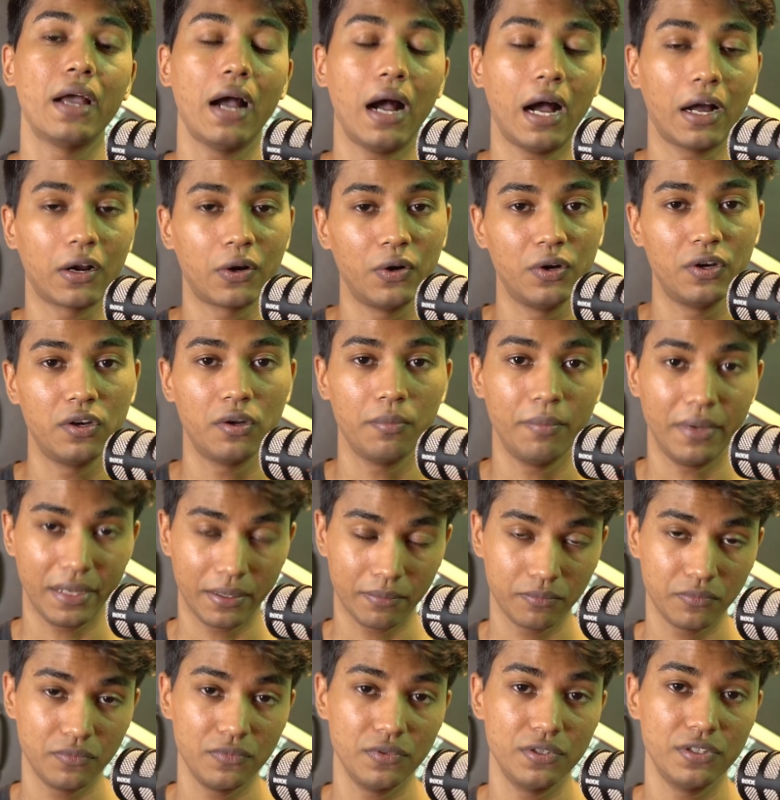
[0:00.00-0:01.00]
are going to
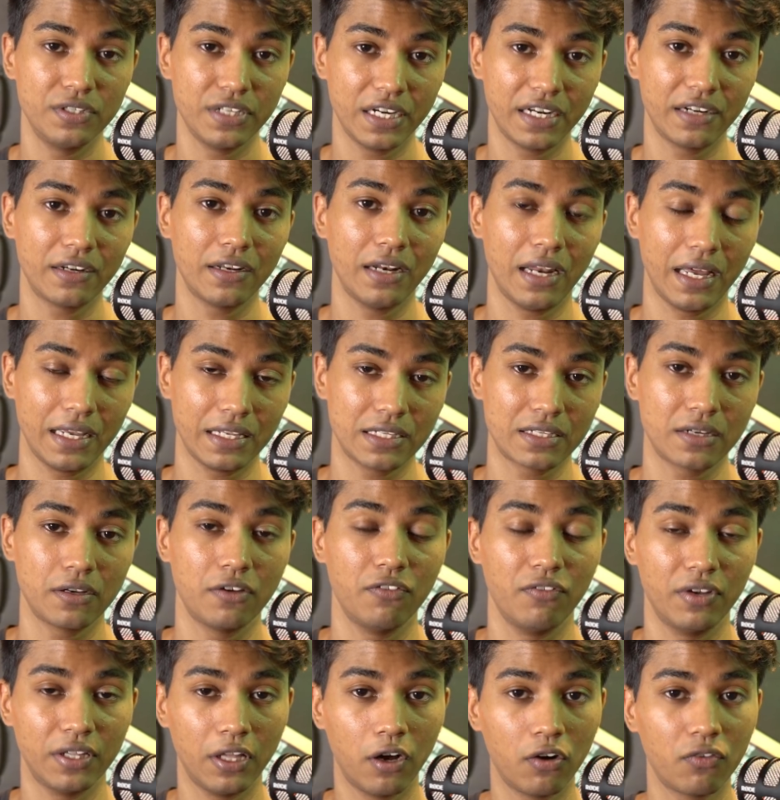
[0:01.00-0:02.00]
be generalized
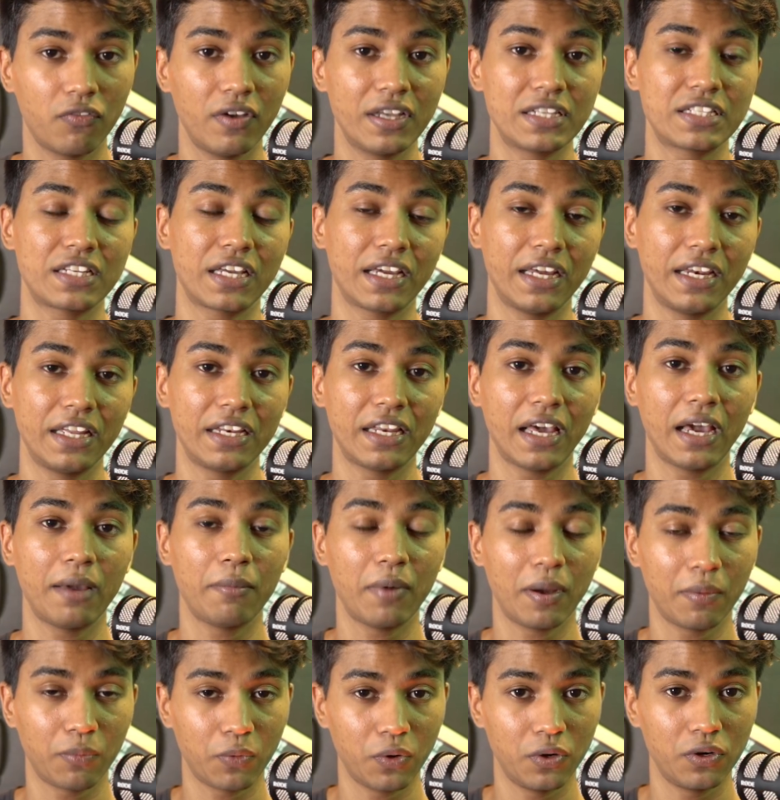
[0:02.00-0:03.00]
without wasting any
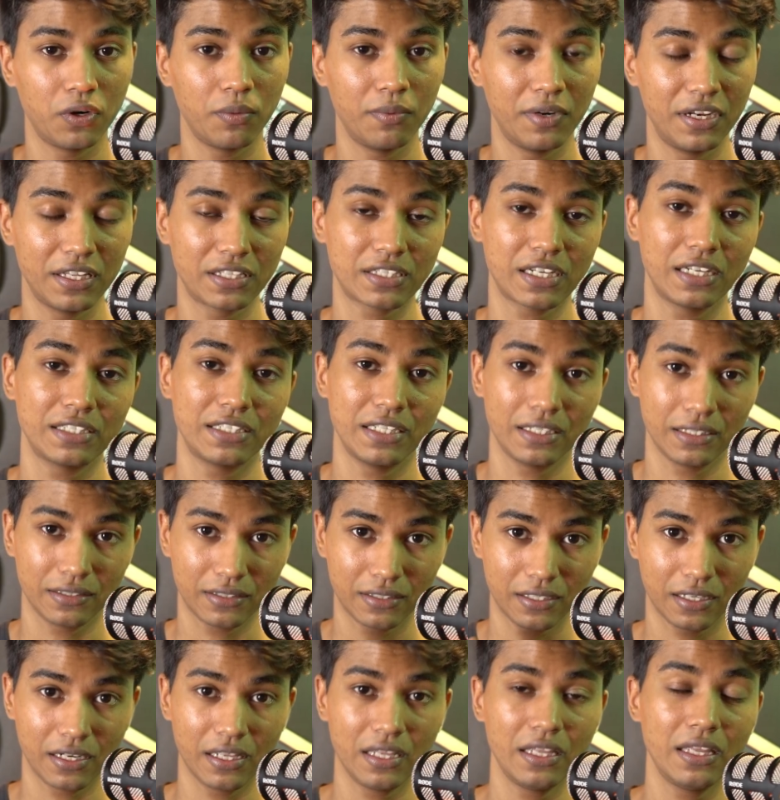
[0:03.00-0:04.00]
time i'm going to be discussing
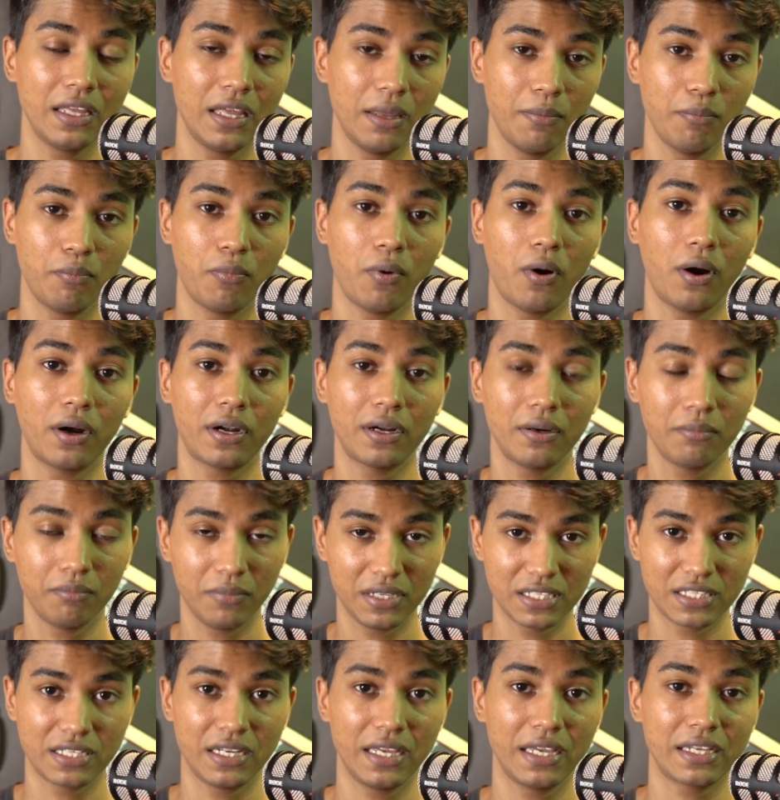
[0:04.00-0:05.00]
three important
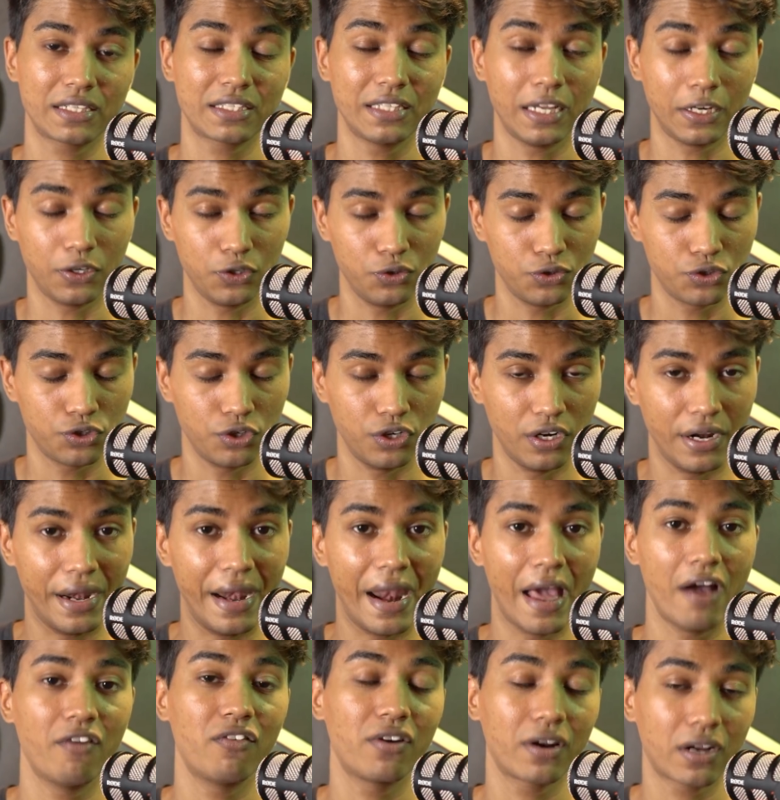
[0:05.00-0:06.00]
mistakes that you should
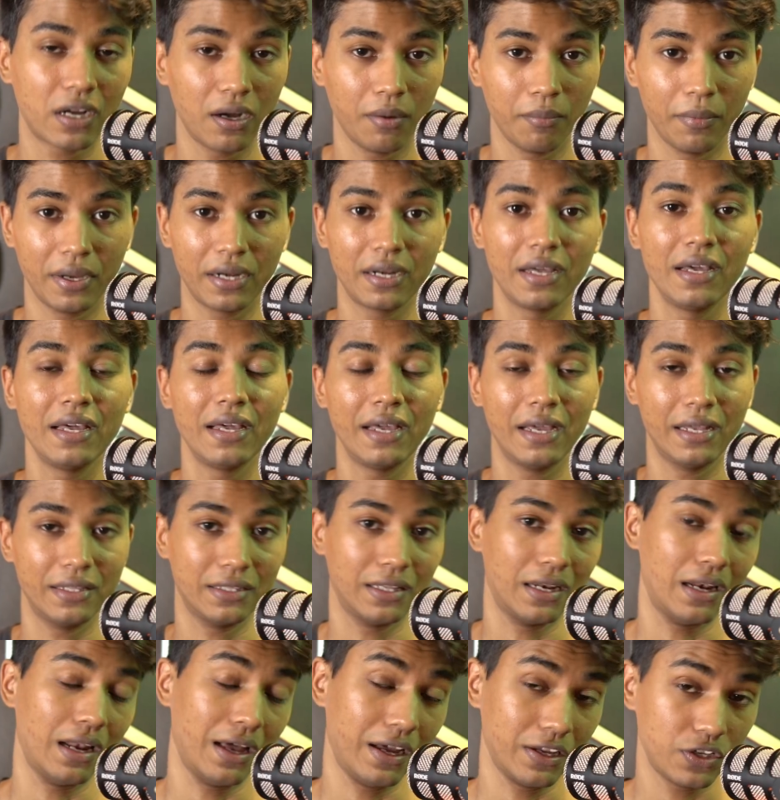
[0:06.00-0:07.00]
never commit in
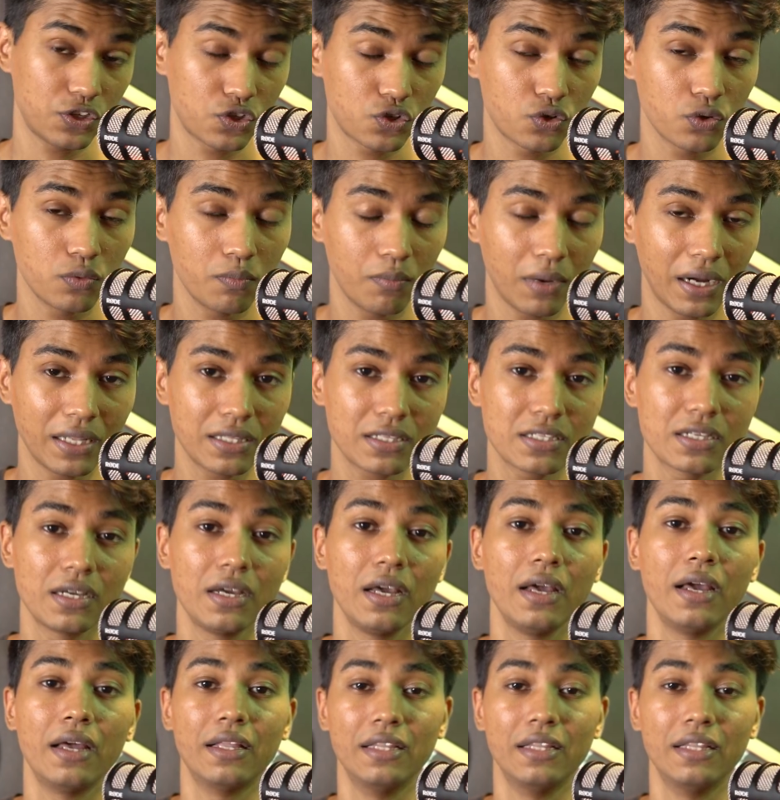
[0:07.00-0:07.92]
the last two months